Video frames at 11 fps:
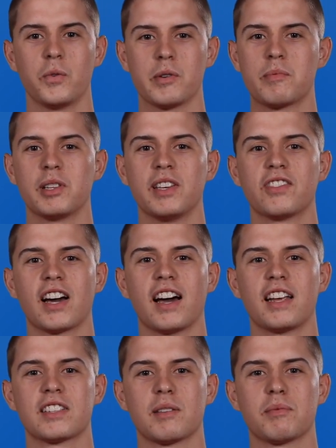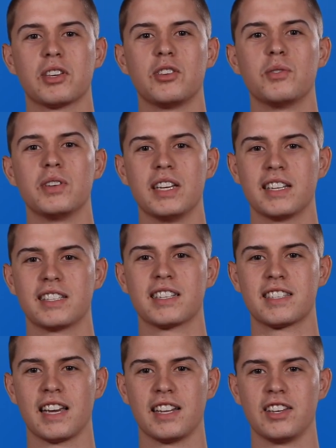We believe God has something unique to
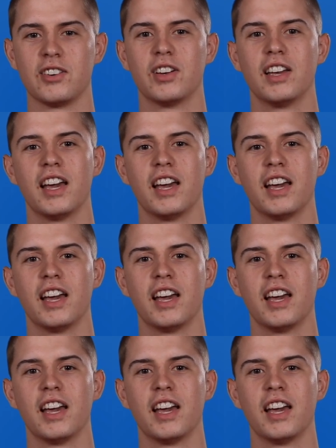say to you,